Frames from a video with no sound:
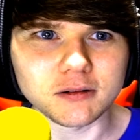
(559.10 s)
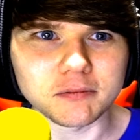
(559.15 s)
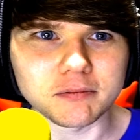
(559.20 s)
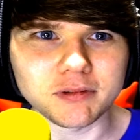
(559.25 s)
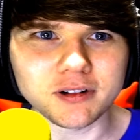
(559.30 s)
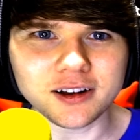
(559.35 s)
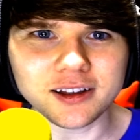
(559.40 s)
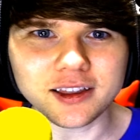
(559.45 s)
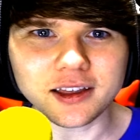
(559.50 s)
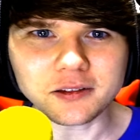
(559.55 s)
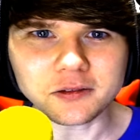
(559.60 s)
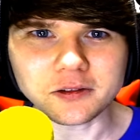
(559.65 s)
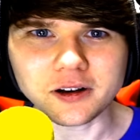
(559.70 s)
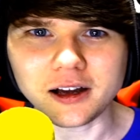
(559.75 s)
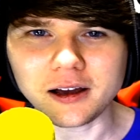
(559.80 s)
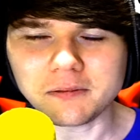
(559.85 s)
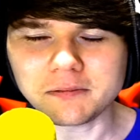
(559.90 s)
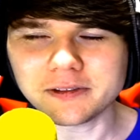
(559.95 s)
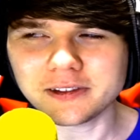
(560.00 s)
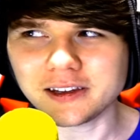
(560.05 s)
Bruh, that's what
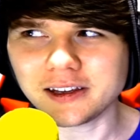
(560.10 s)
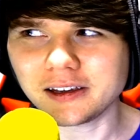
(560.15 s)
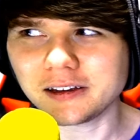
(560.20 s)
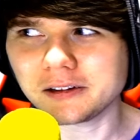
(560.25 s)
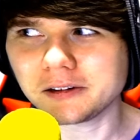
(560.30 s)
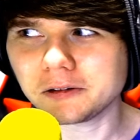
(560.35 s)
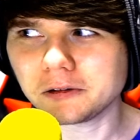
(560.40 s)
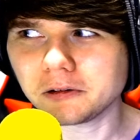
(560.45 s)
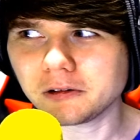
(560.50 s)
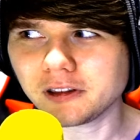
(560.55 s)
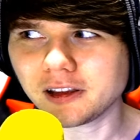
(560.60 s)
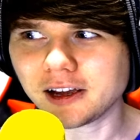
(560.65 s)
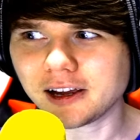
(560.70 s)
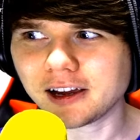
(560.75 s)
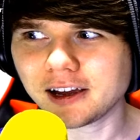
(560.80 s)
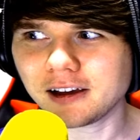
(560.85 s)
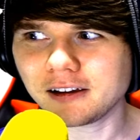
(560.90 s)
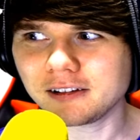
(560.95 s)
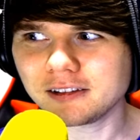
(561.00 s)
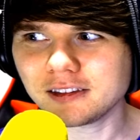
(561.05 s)
I'm saying, dude. Like,
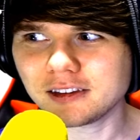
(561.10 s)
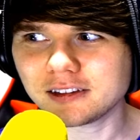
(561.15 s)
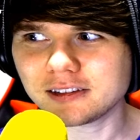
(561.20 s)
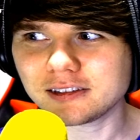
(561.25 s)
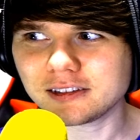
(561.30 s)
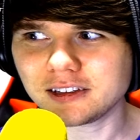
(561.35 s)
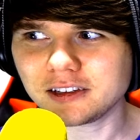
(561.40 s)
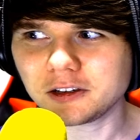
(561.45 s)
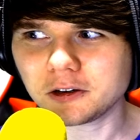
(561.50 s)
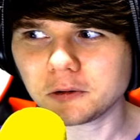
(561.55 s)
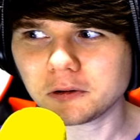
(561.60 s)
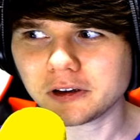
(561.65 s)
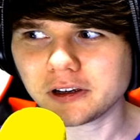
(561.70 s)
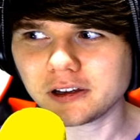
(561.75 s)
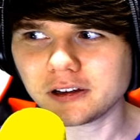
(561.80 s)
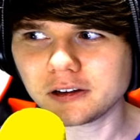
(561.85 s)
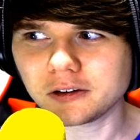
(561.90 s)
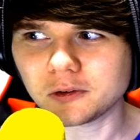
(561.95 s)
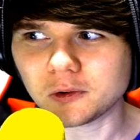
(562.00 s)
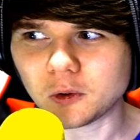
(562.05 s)
how did the CEO get
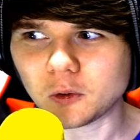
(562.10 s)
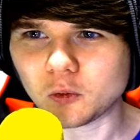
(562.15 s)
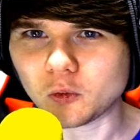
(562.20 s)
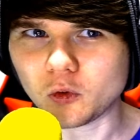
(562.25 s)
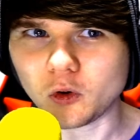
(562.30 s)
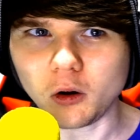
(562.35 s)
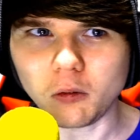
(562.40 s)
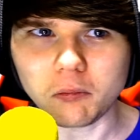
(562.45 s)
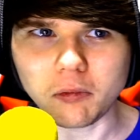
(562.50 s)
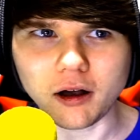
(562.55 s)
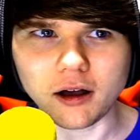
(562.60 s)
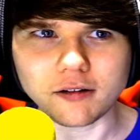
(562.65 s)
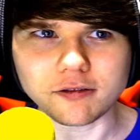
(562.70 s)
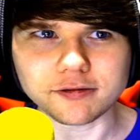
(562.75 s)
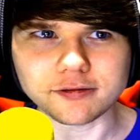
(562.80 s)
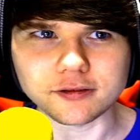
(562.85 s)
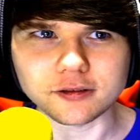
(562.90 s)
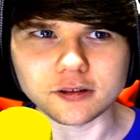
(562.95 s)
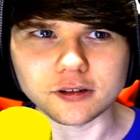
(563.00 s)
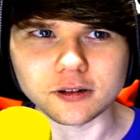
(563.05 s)
into a robot
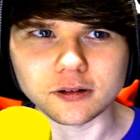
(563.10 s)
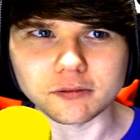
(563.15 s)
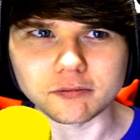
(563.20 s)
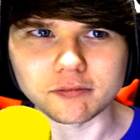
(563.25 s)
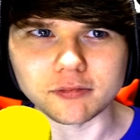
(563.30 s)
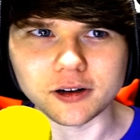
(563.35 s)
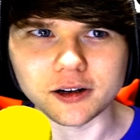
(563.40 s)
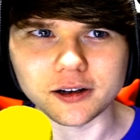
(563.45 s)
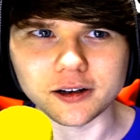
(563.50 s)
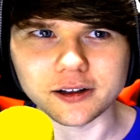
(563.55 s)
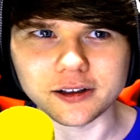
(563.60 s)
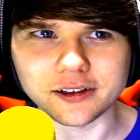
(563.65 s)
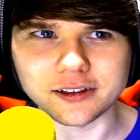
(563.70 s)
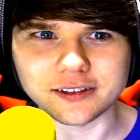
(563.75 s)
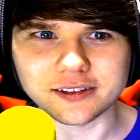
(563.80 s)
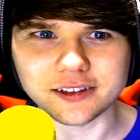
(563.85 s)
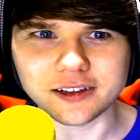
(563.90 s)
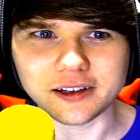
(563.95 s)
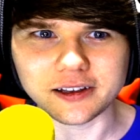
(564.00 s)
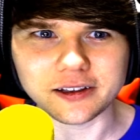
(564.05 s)
form, bruh?
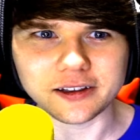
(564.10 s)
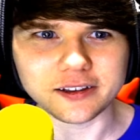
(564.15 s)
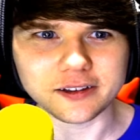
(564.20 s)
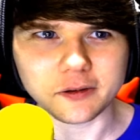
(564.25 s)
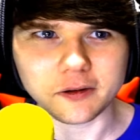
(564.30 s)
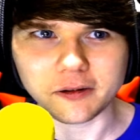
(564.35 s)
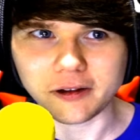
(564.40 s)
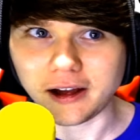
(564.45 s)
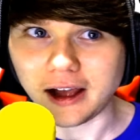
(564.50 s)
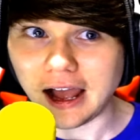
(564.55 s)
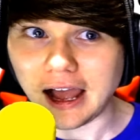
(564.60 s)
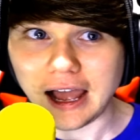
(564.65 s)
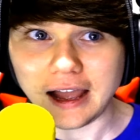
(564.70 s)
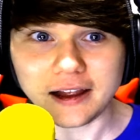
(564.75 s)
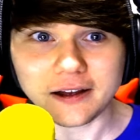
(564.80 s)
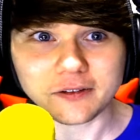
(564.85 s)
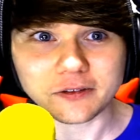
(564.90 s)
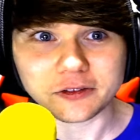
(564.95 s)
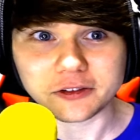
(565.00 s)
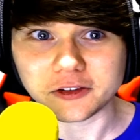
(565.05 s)
Is it- oh, I
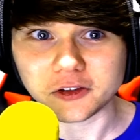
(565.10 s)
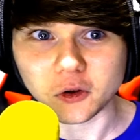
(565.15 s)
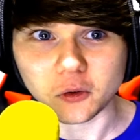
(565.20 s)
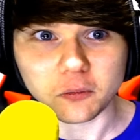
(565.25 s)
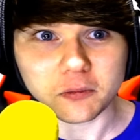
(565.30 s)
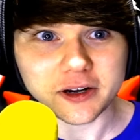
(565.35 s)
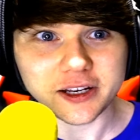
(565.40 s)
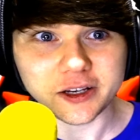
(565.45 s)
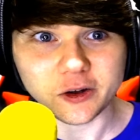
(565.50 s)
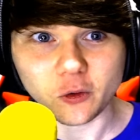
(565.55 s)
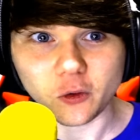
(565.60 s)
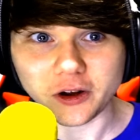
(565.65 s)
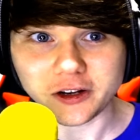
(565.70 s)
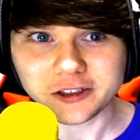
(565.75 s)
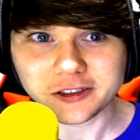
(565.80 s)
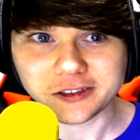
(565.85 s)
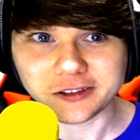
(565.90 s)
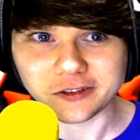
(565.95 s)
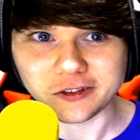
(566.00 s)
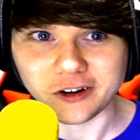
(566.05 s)
have so many
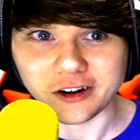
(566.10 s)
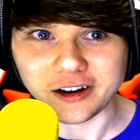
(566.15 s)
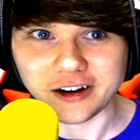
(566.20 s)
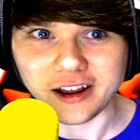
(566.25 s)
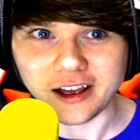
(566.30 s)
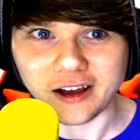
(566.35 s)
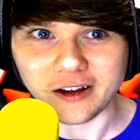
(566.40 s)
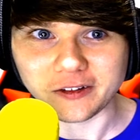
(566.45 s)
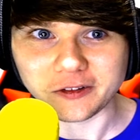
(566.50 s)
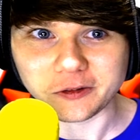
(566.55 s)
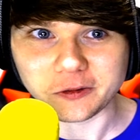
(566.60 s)
questions right now, dude.